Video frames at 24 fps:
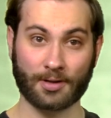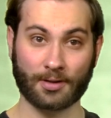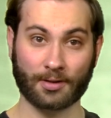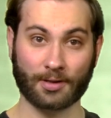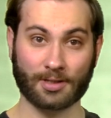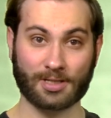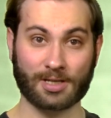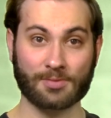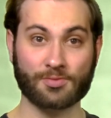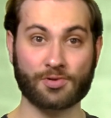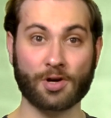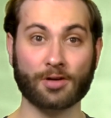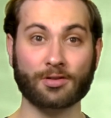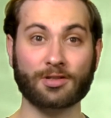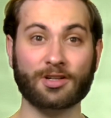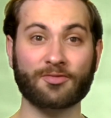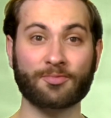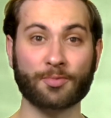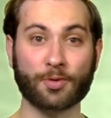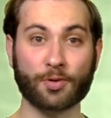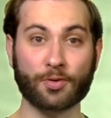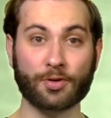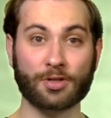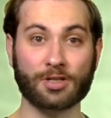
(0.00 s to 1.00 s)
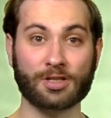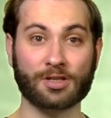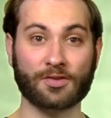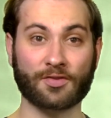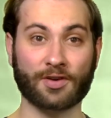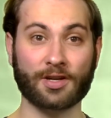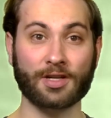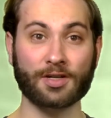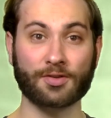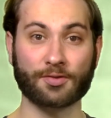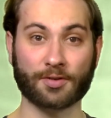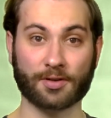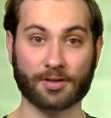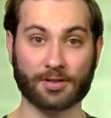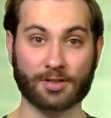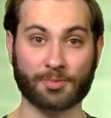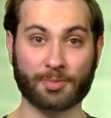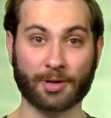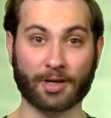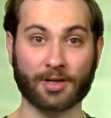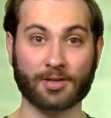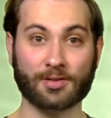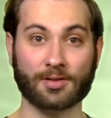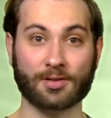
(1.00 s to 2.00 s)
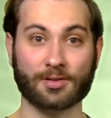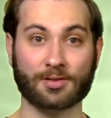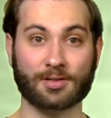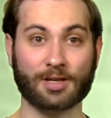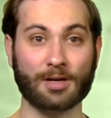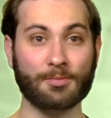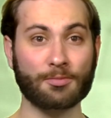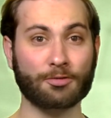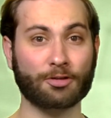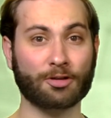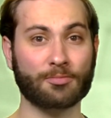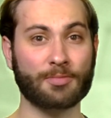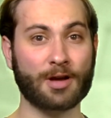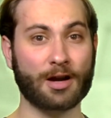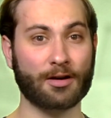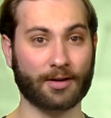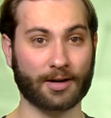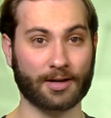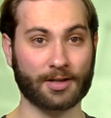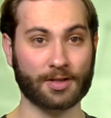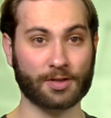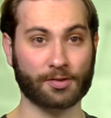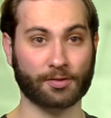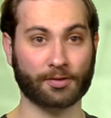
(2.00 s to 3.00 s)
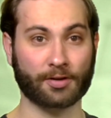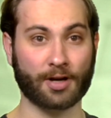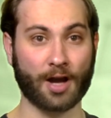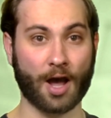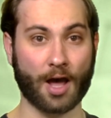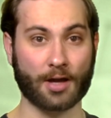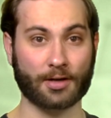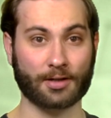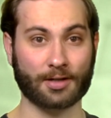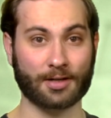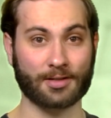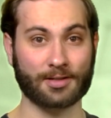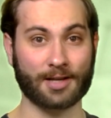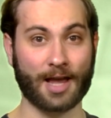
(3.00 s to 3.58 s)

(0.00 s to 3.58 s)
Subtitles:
The subjunctive mood is of interest because some grammarians regard it as